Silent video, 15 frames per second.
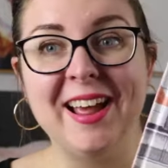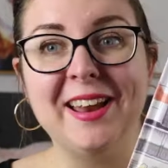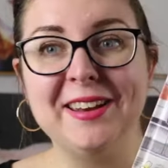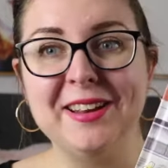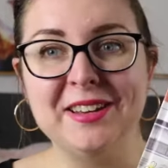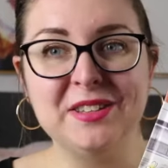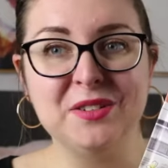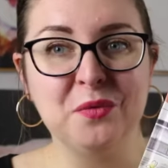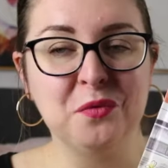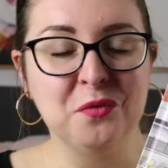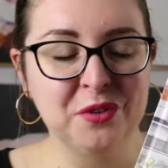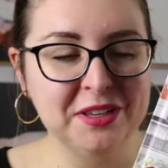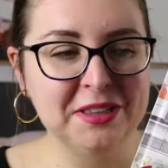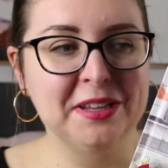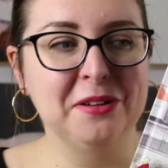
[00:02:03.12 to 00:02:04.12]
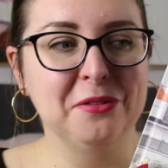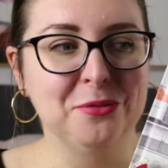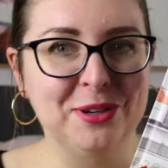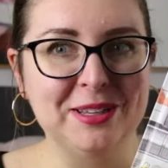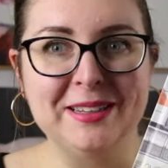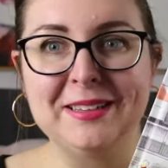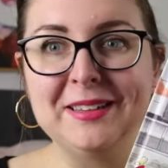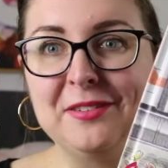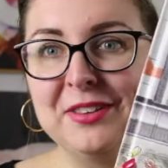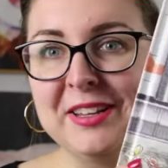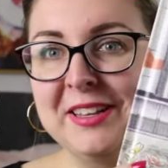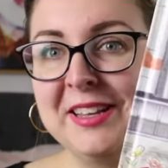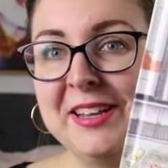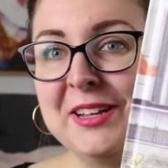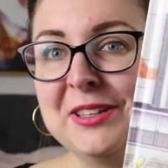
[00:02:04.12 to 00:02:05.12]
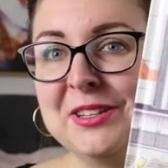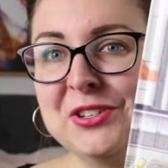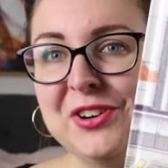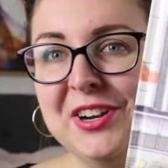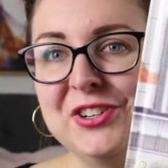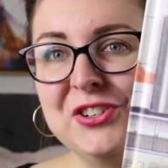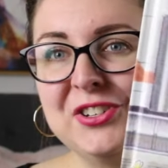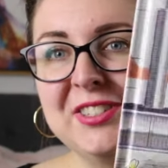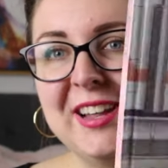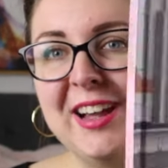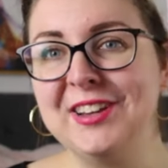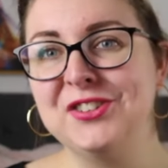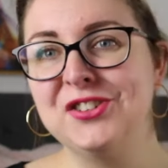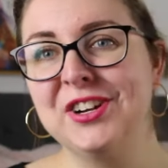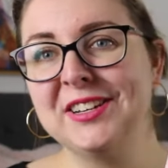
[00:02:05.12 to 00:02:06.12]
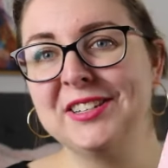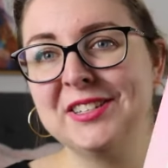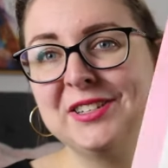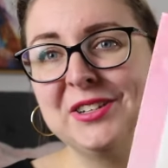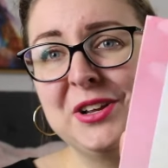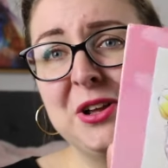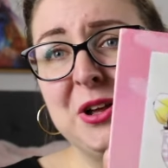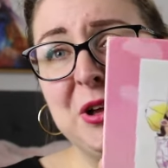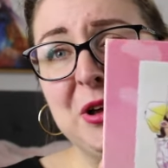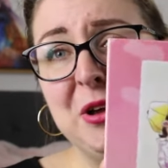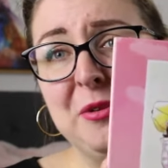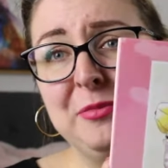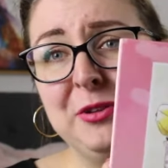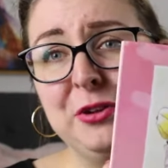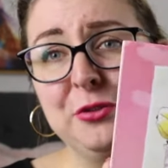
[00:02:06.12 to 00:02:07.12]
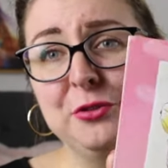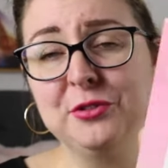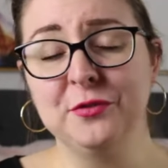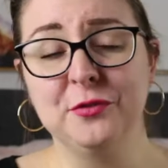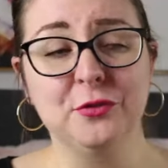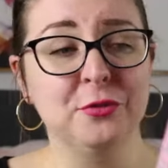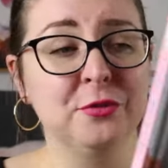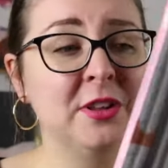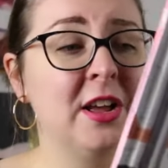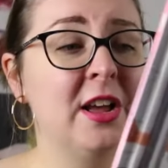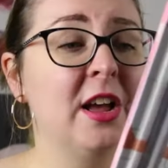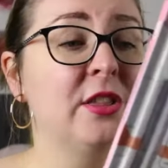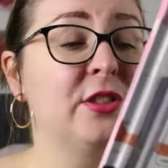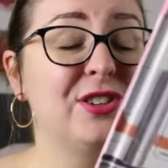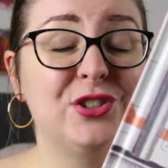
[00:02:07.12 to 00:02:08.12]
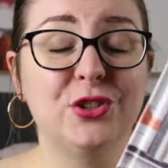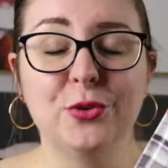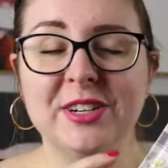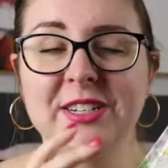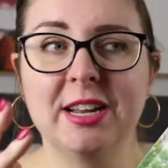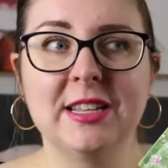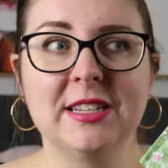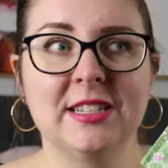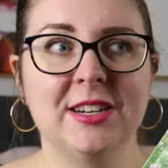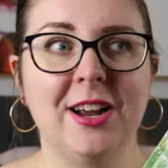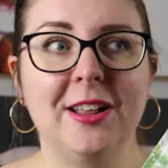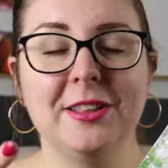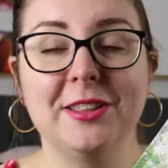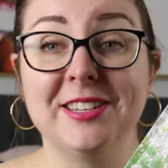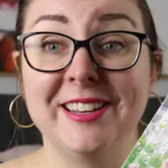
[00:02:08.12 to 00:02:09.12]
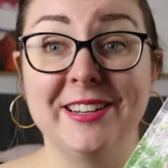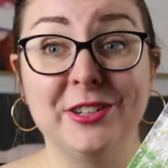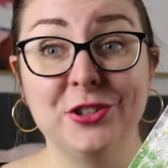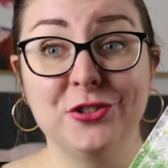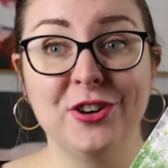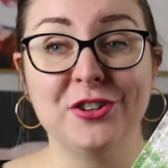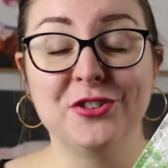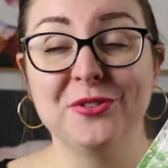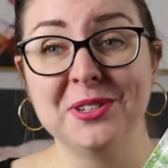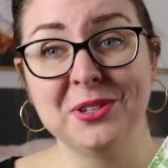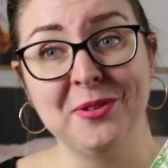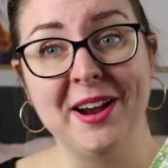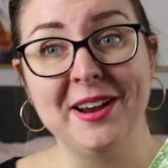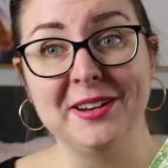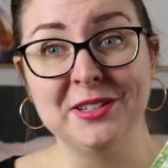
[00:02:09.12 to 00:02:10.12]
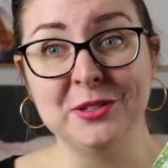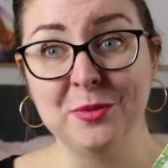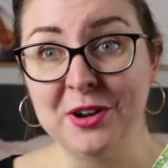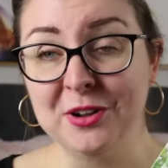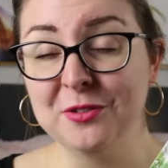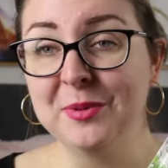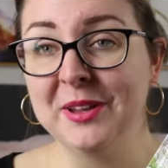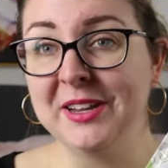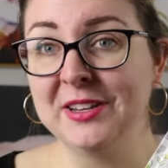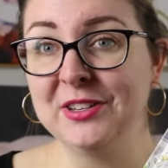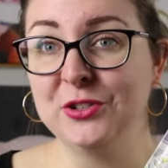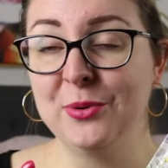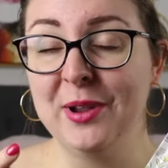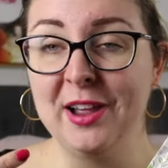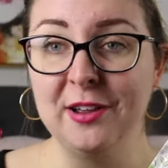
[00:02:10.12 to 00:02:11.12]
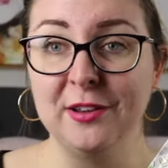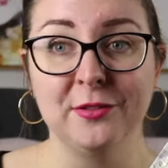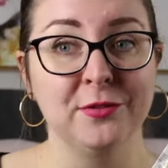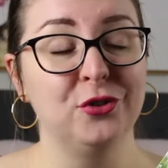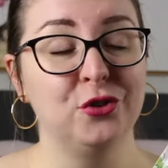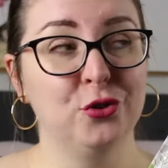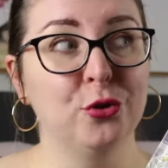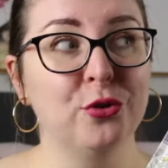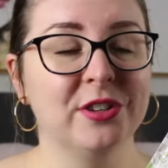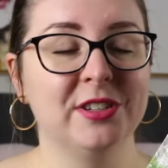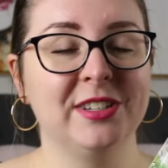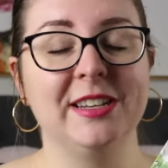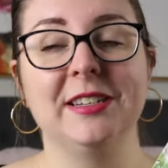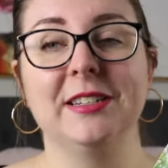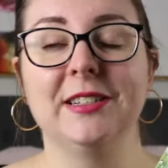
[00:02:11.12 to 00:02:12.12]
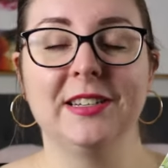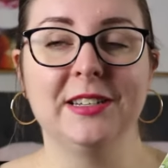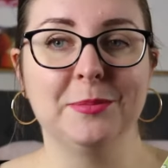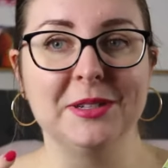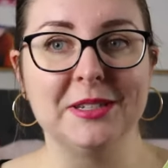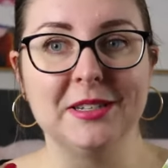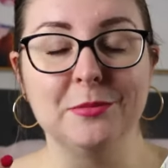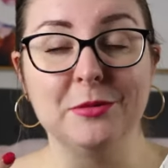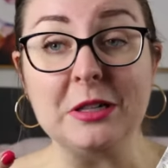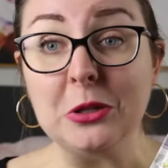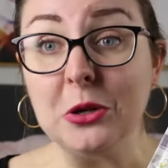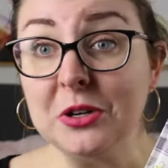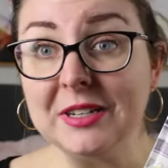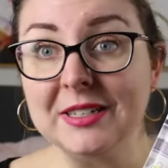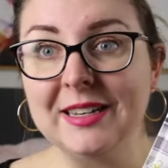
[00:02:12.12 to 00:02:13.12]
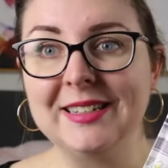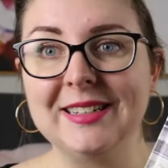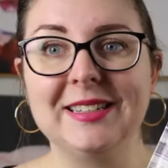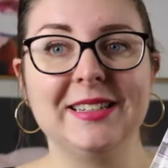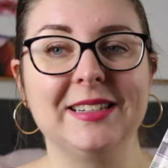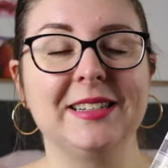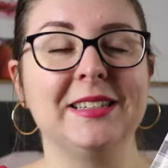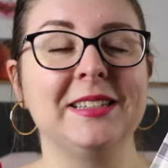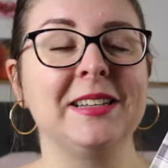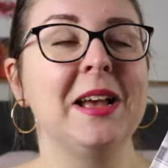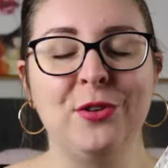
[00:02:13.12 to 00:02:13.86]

And it's really, really lovely. The illustrations are just beautiful. The storytelling style and the sentence structure is great as well, because you have short sentences mixed in with longer sentences.